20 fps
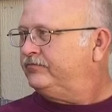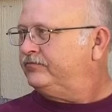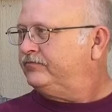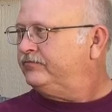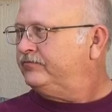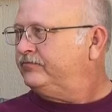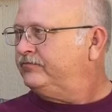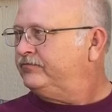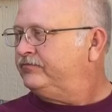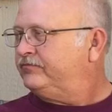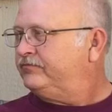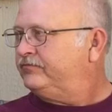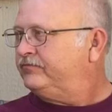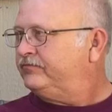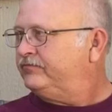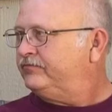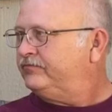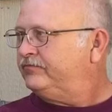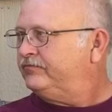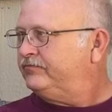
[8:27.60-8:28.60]

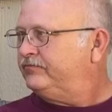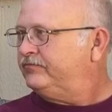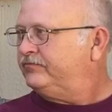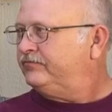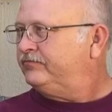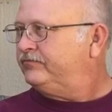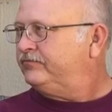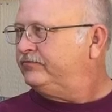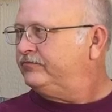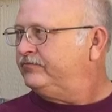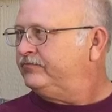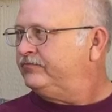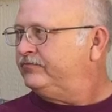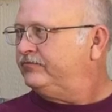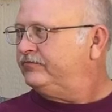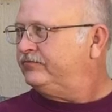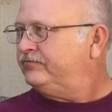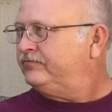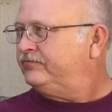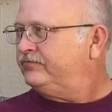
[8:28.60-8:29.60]

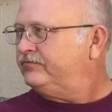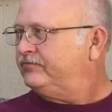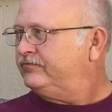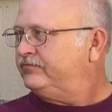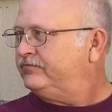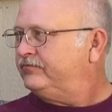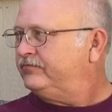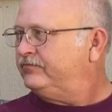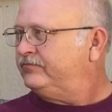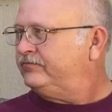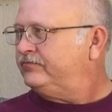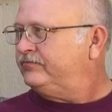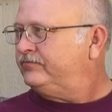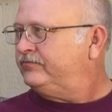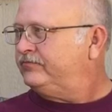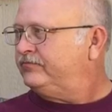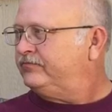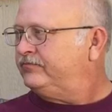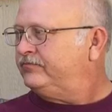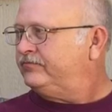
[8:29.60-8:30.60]

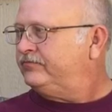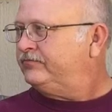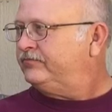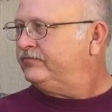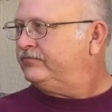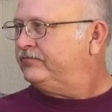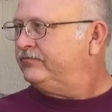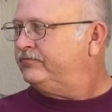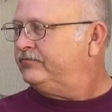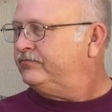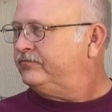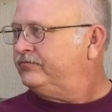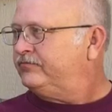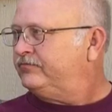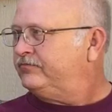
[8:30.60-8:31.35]
The person shown says nothing.